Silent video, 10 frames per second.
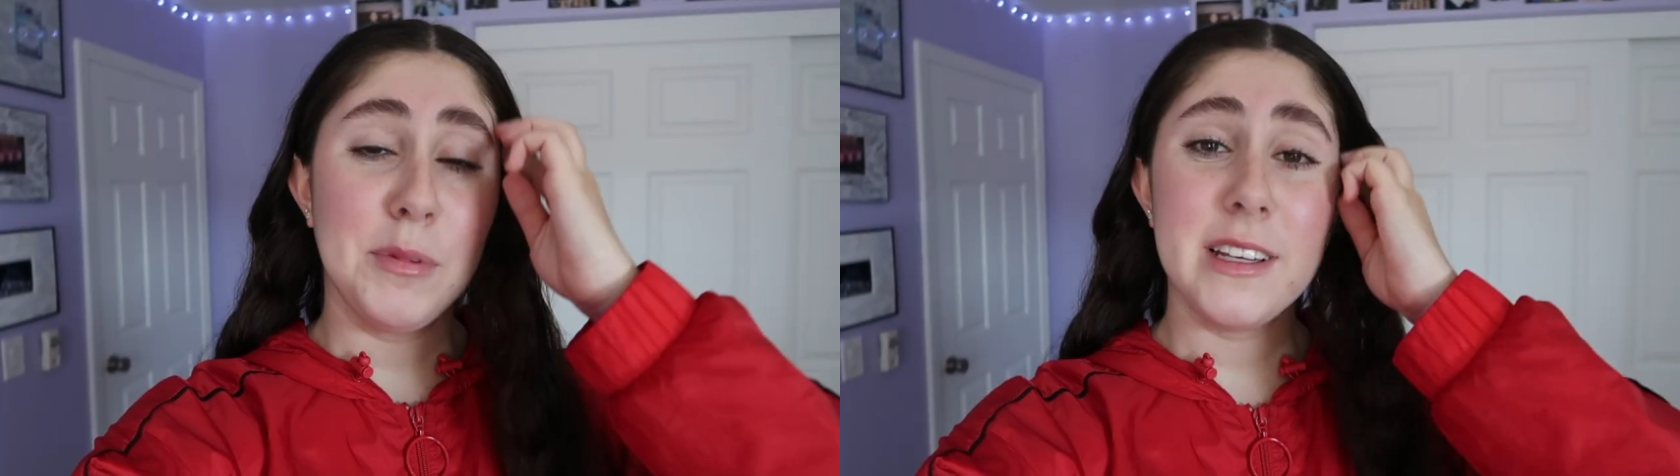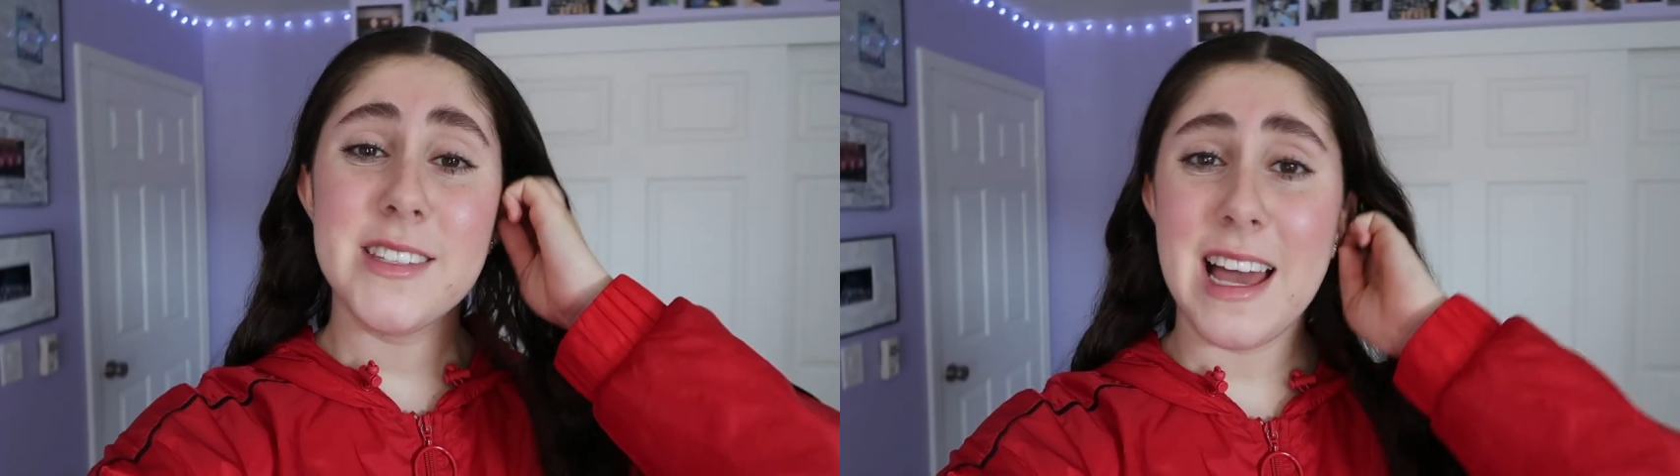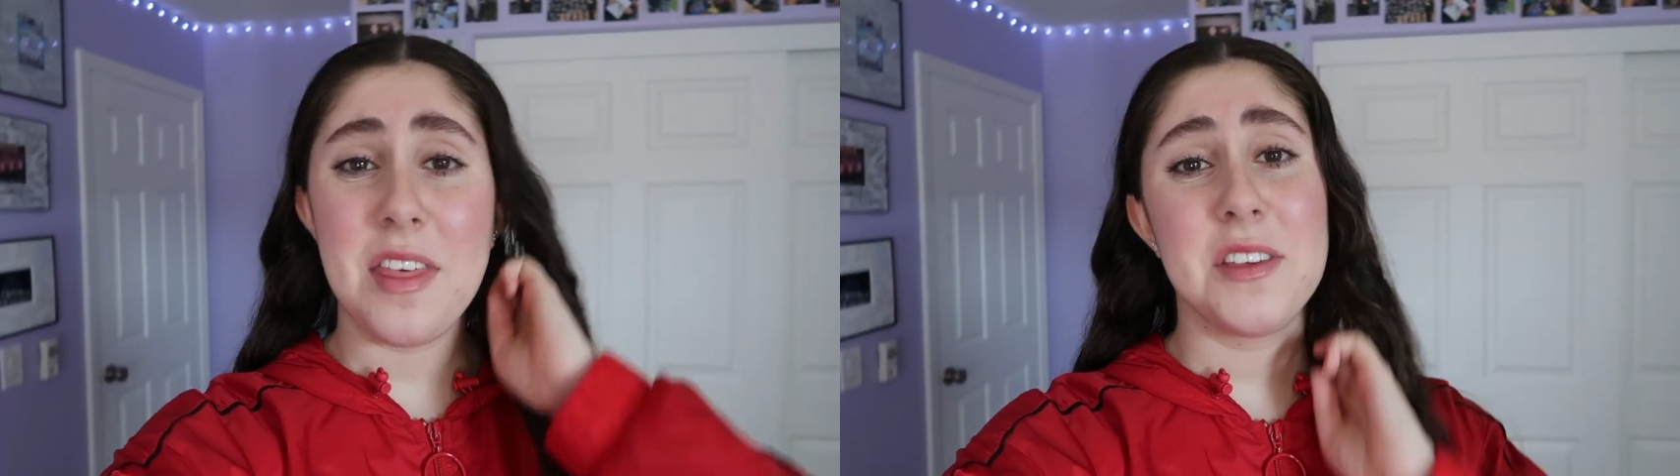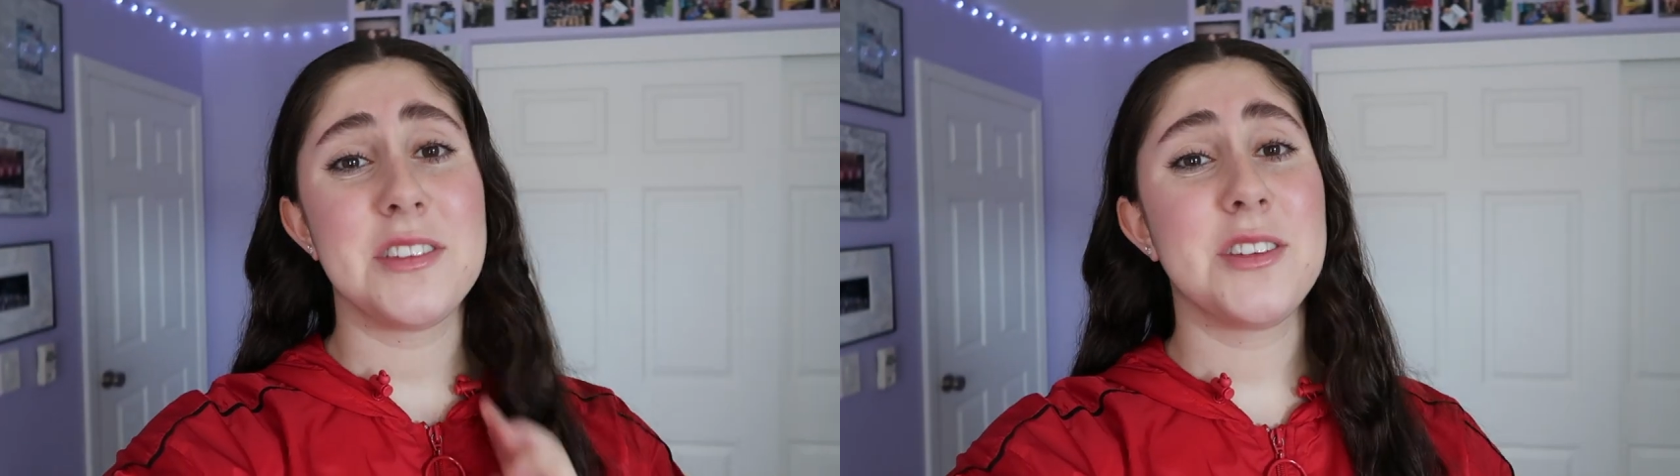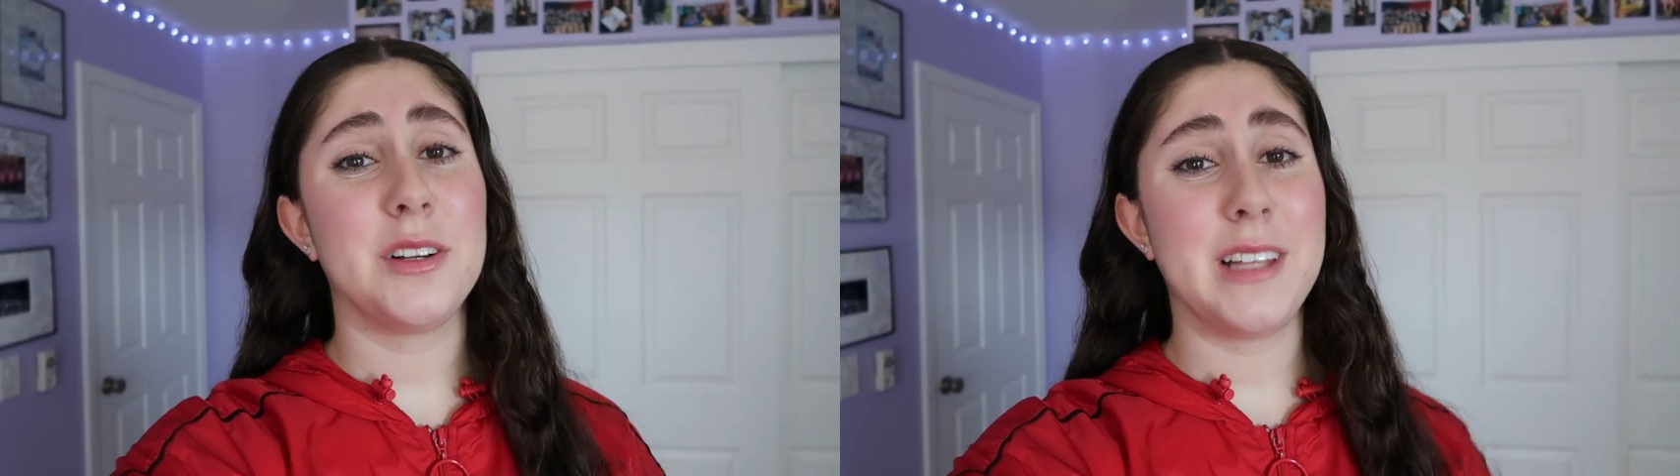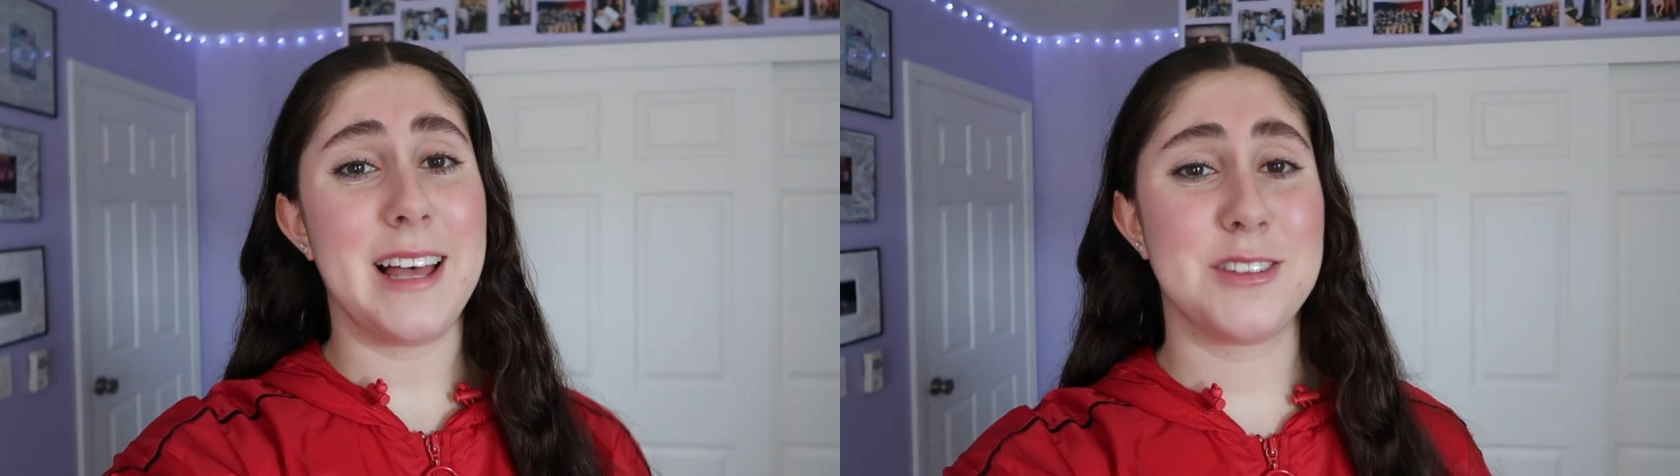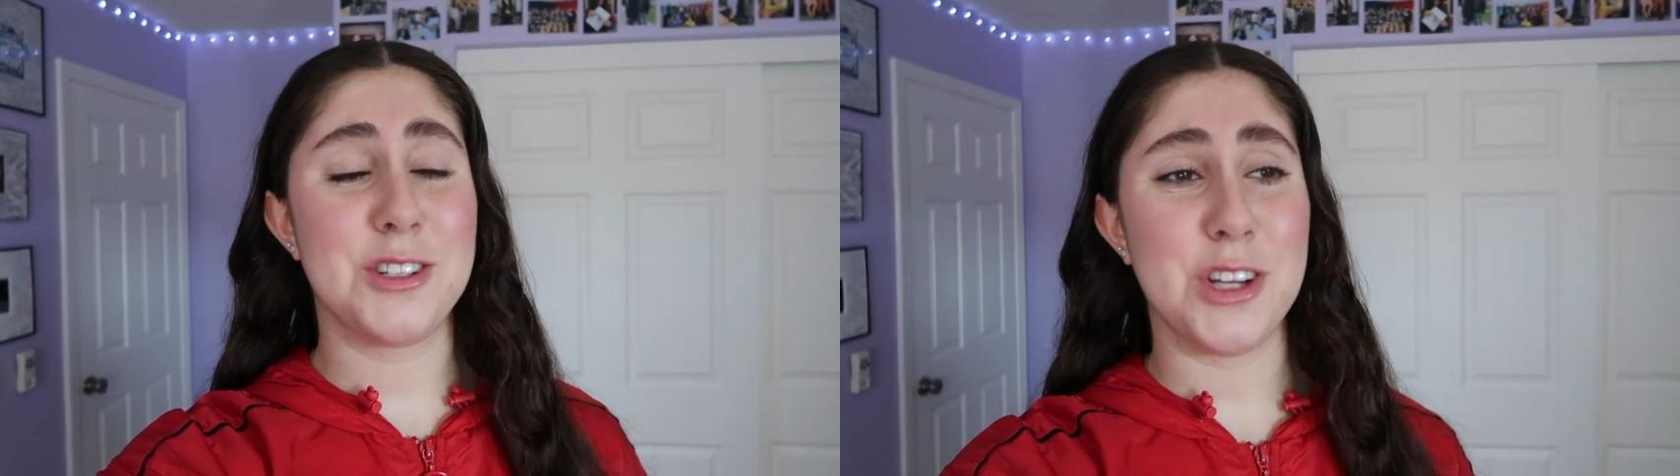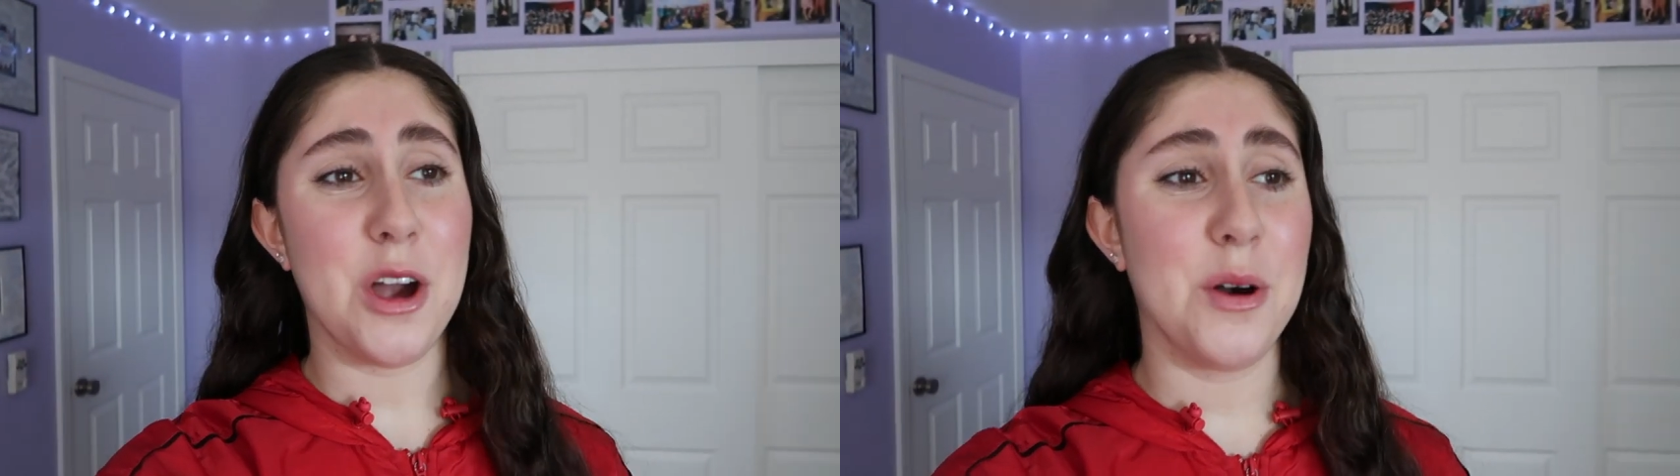I'm really sad that this is our last
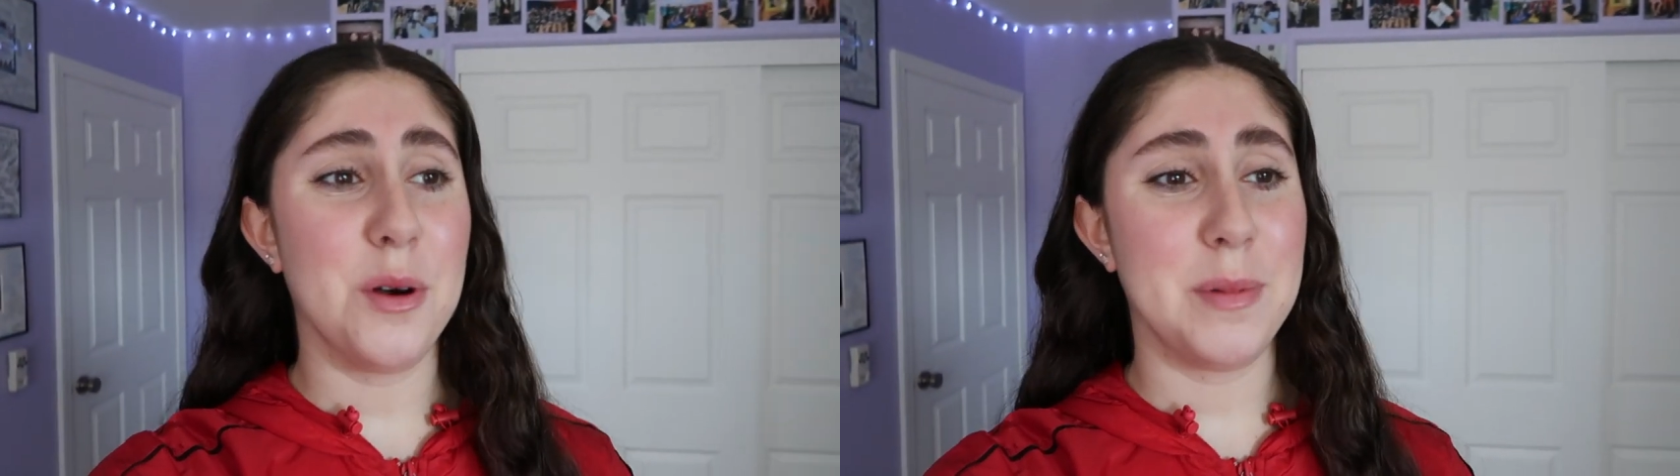show,